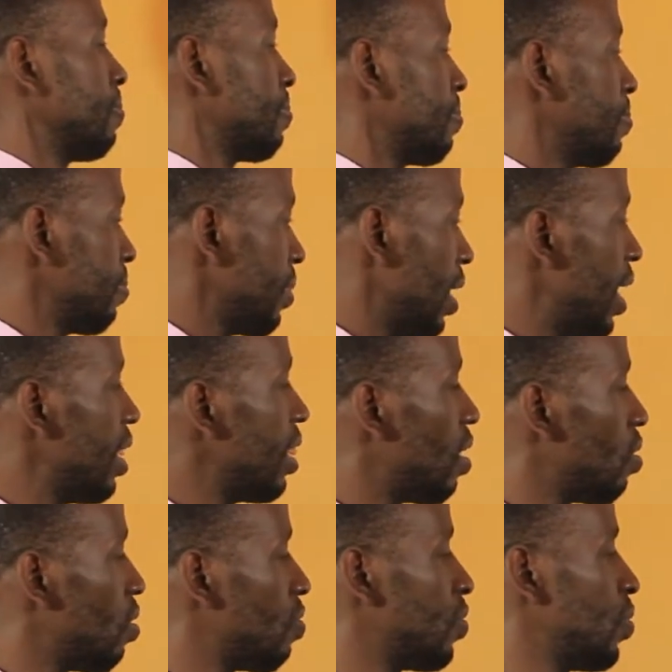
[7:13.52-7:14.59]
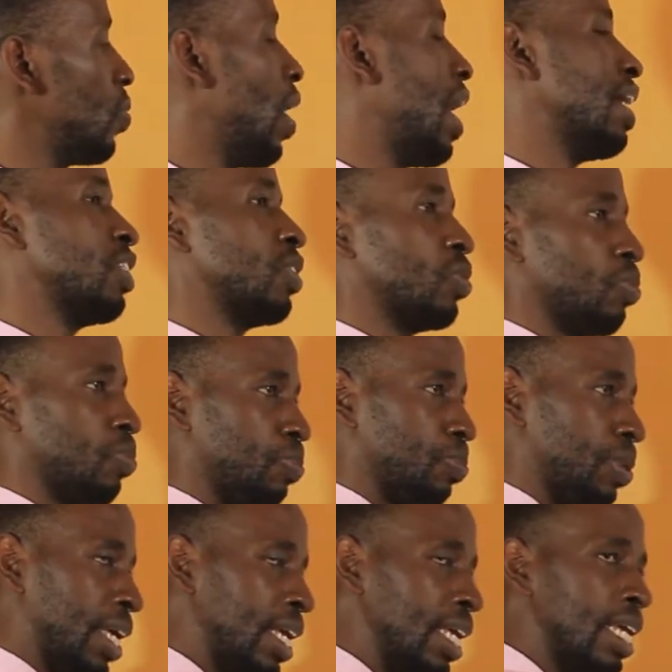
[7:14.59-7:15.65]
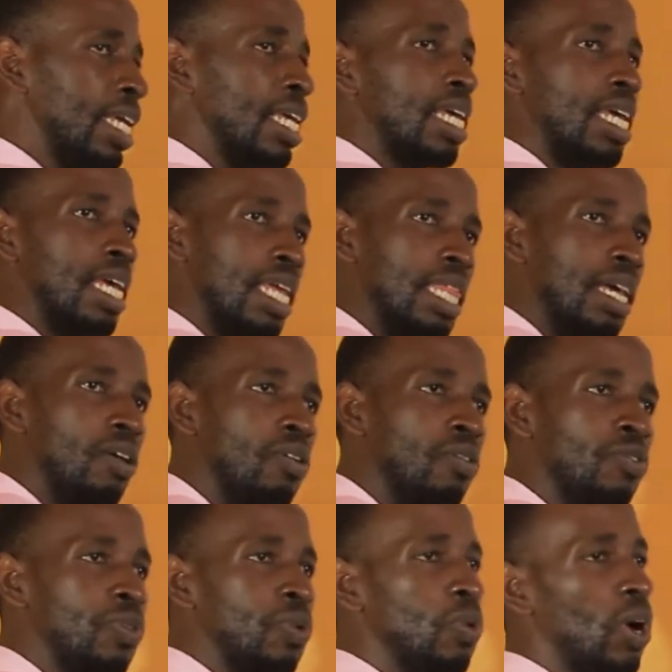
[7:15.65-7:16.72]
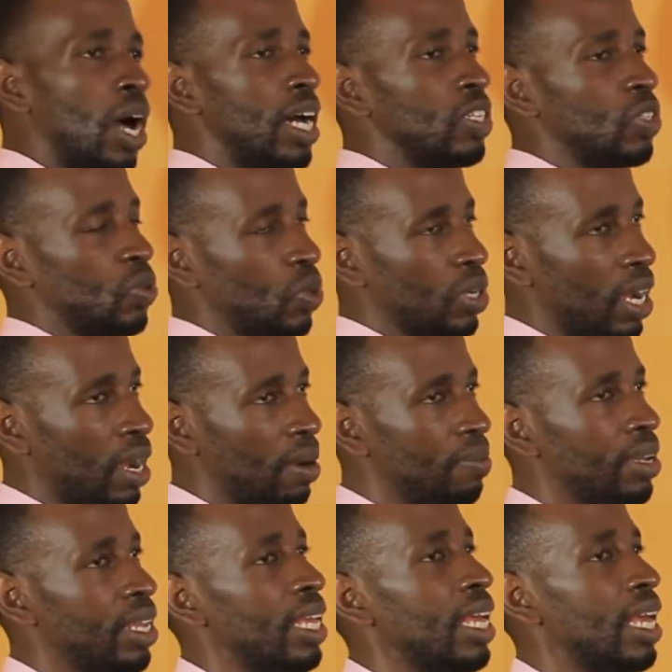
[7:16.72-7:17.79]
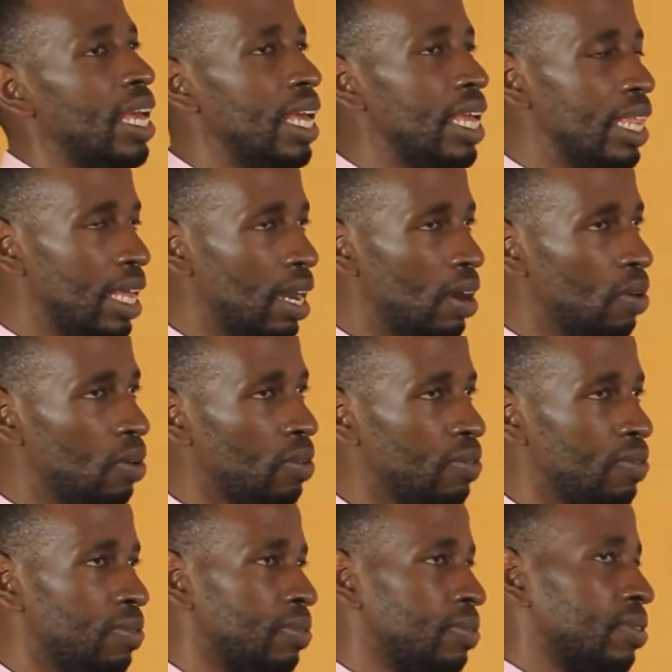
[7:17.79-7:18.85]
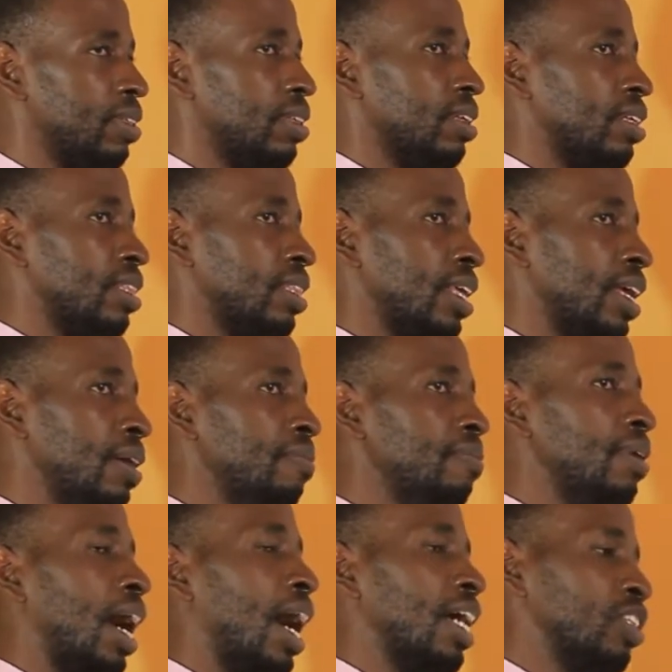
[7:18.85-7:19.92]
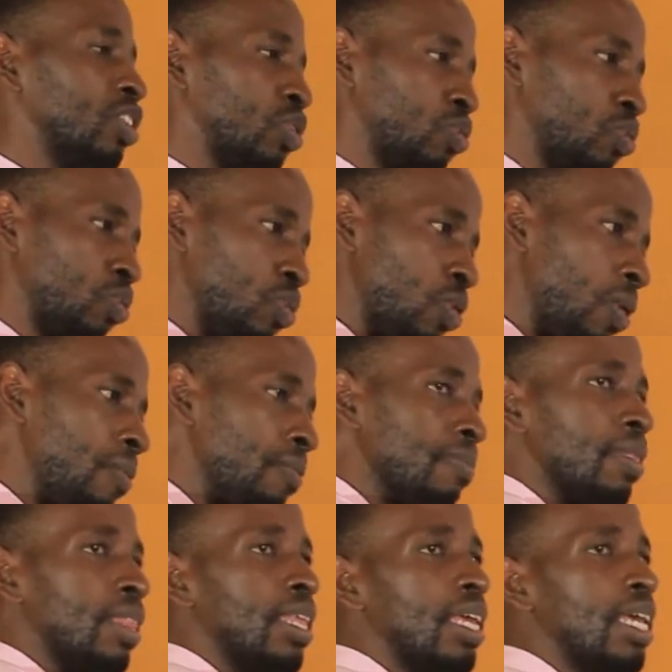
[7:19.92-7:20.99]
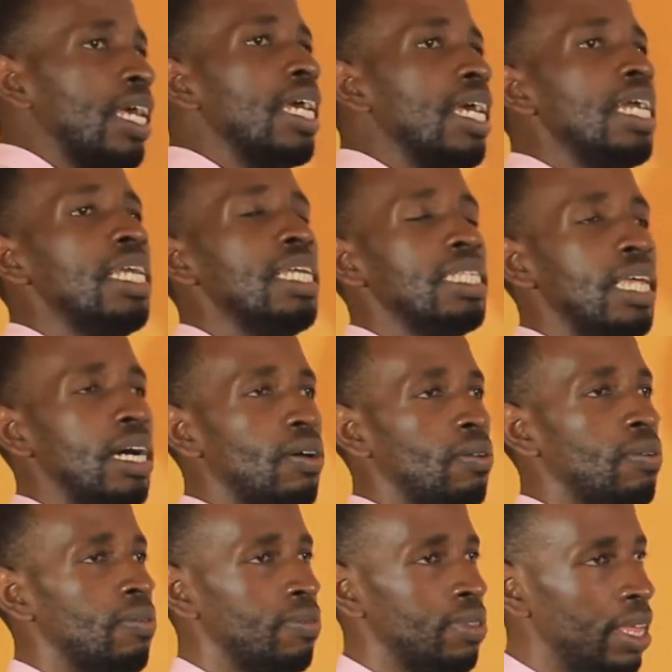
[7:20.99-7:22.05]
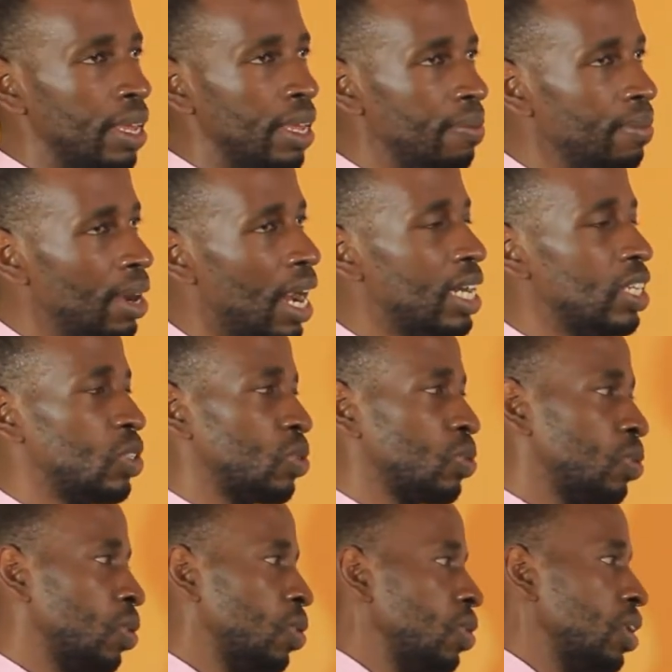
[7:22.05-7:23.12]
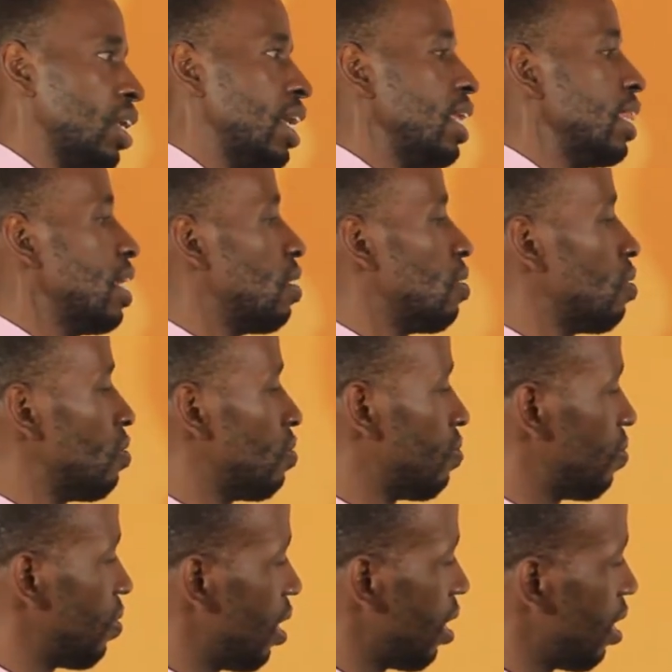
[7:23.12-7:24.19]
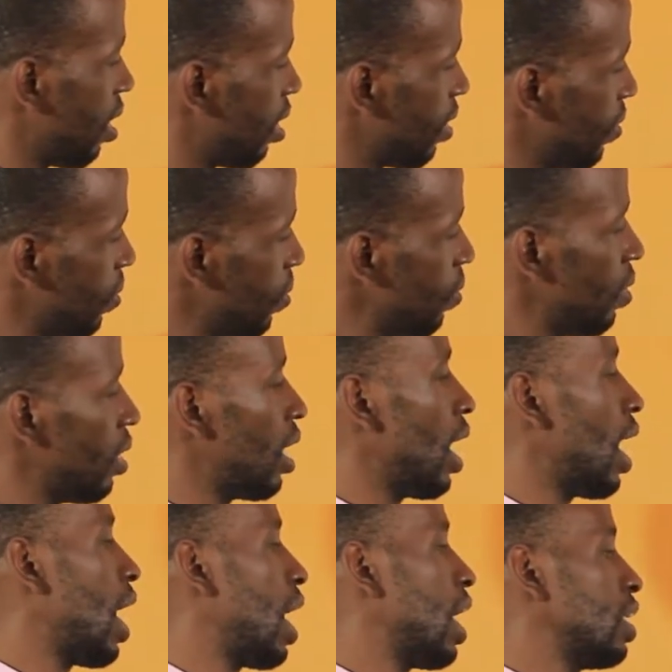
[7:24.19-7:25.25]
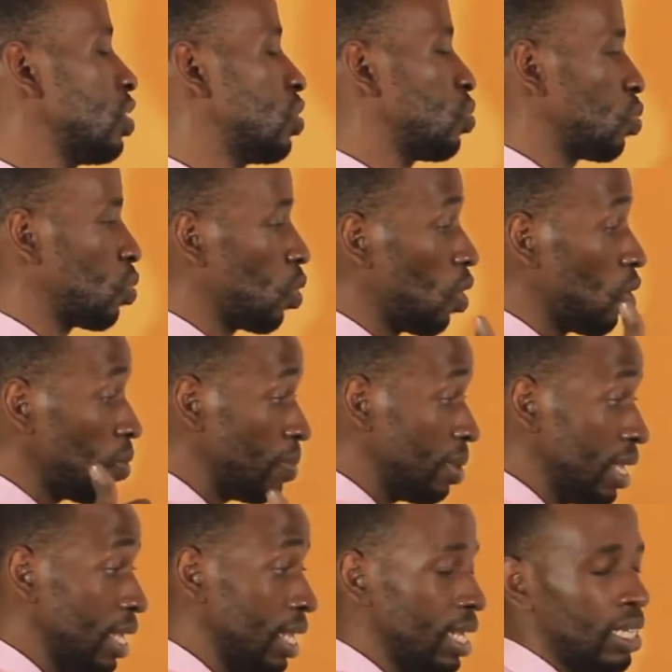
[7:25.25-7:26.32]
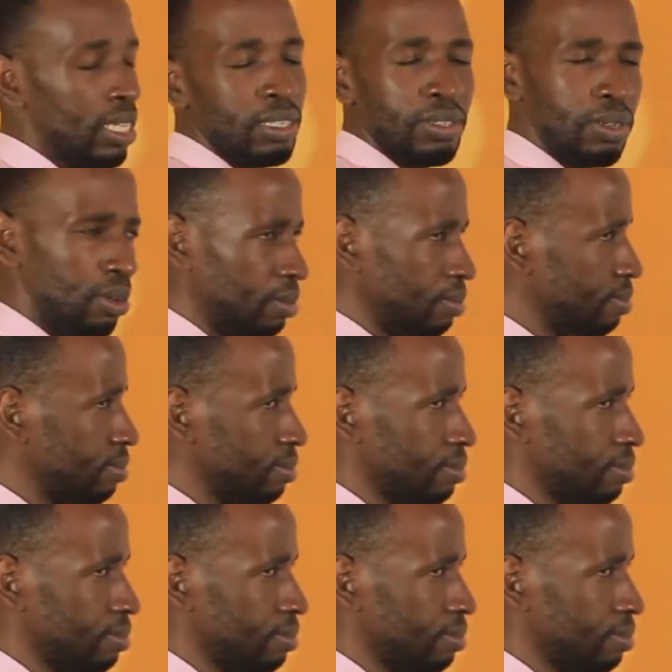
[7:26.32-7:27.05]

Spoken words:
Either of you has to pay, either of you has to come, either of them has to go, either of them has to go, either of you has to call me. So